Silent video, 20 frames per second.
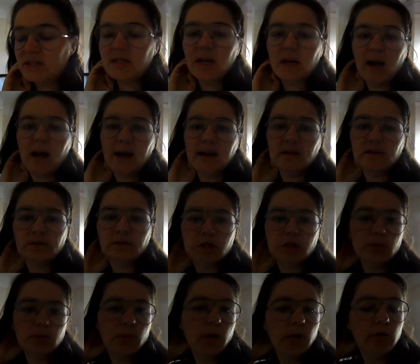busy day ahead of
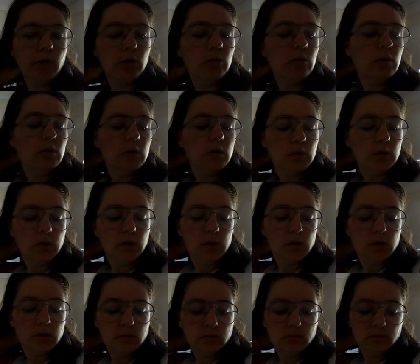us tomorrow.
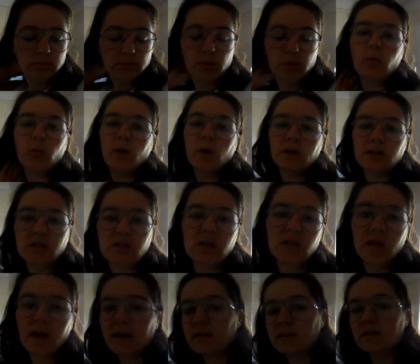But you won't get to
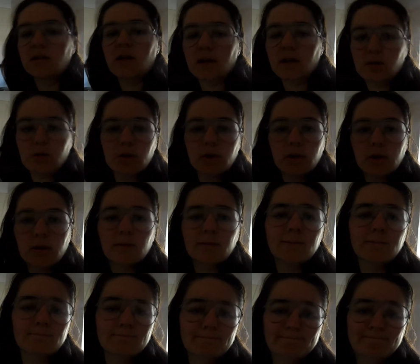see that until next week.